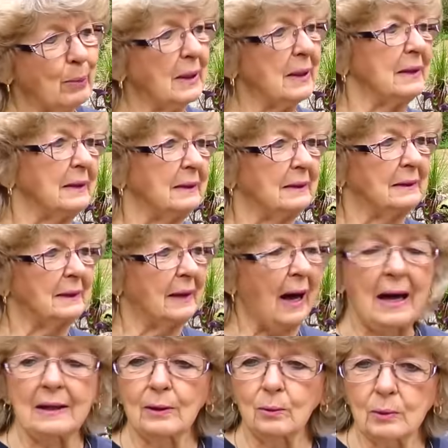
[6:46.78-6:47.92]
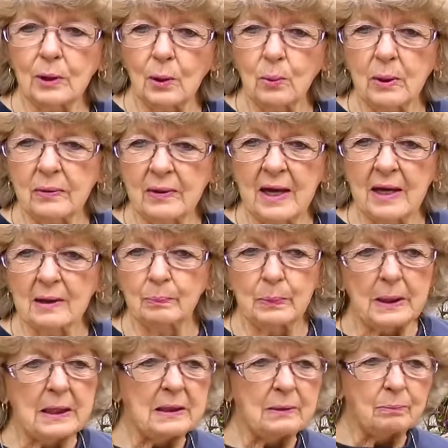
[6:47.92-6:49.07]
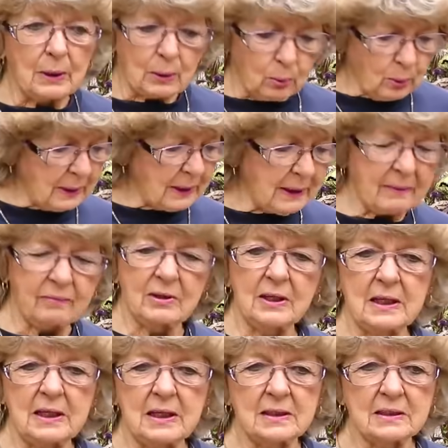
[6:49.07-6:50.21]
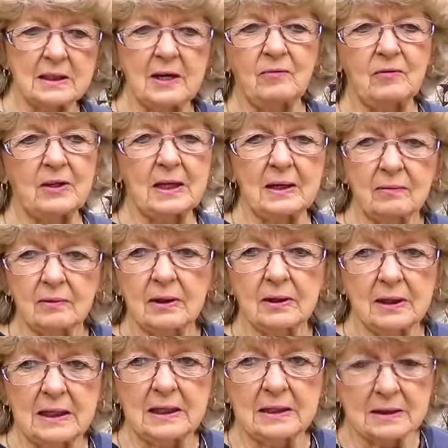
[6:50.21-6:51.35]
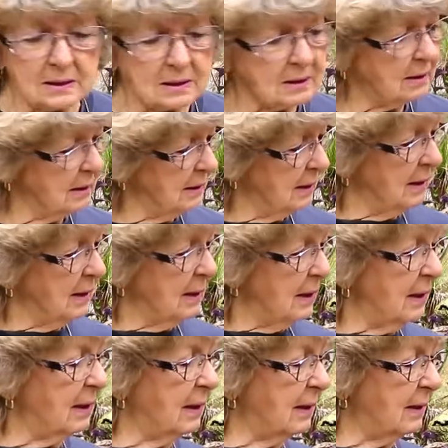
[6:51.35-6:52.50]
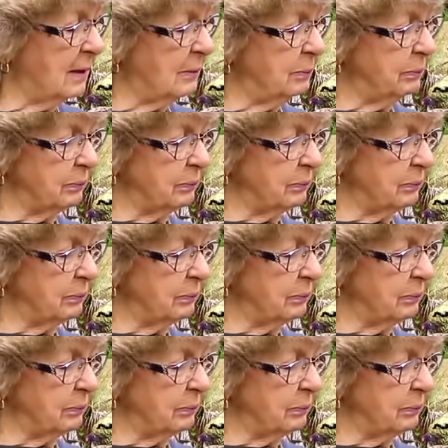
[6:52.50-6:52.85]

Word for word: but I don't know when that'll be, but whenever it is, if it ever is, uh,